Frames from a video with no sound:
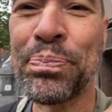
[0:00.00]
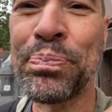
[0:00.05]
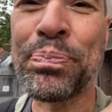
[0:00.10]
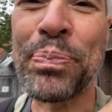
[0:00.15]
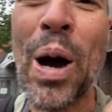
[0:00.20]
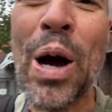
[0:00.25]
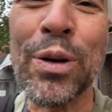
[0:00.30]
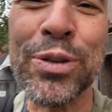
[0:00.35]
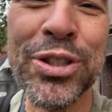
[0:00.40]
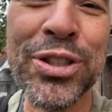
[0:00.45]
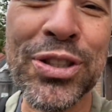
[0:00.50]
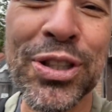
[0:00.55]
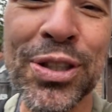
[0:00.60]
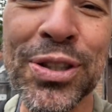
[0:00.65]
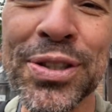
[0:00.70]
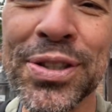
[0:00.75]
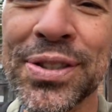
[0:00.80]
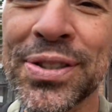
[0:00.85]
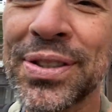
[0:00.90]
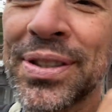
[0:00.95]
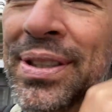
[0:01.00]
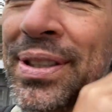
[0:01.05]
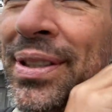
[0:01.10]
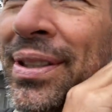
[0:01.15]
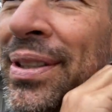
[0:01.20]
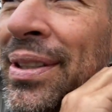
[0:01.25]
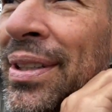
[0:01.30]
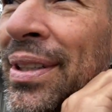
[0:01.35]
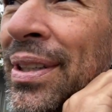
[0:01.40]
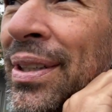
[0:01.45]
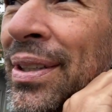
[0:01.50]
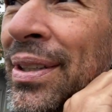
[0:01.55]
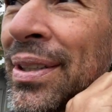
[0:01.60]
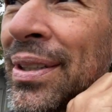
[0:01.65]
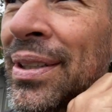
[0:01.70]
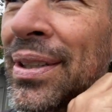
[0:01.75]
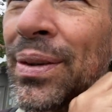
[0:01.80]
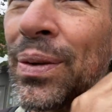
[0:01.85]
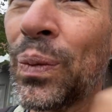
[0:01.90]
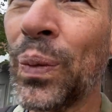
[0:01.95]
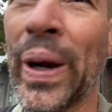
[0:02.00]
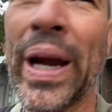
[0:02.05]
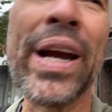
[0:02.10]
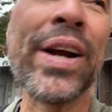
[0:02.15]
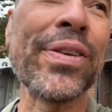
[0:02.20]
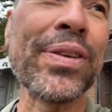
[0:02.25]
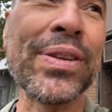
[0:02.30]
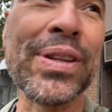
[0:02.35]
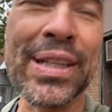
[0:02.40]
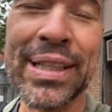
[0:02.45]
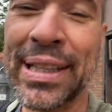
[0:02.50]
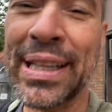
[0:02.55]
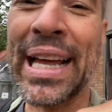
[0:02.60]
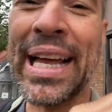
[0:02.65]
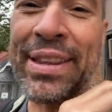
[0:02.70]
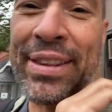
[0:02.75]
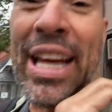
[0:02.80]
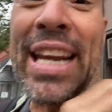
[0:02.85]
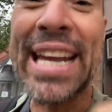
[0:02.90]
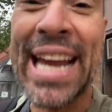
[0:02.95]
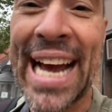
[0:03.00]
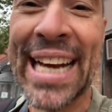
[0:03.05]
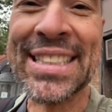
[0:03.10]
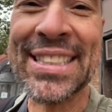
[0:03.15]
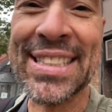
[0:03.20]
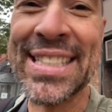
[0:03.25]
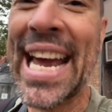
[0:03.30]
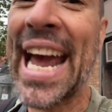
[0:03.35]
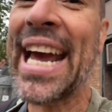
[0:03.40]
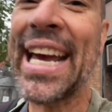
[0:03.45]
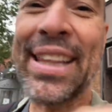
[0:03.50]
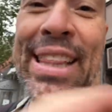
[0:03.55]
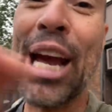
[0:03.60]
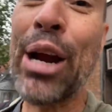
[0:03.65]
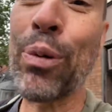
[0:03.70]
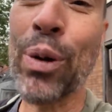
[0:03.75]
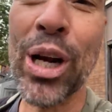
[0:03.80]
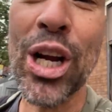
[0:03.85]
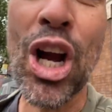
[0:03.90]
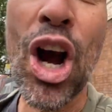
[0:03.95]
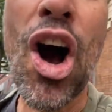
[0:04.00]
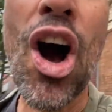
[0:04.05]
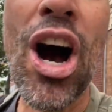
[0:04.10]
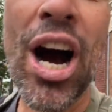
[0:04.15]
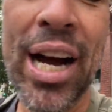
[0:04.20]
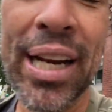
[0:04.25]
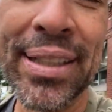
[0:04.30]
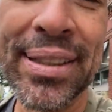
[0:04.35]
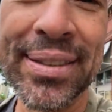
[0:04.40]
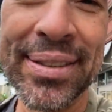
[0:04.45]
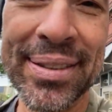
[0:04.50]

posters where the next day they were gone.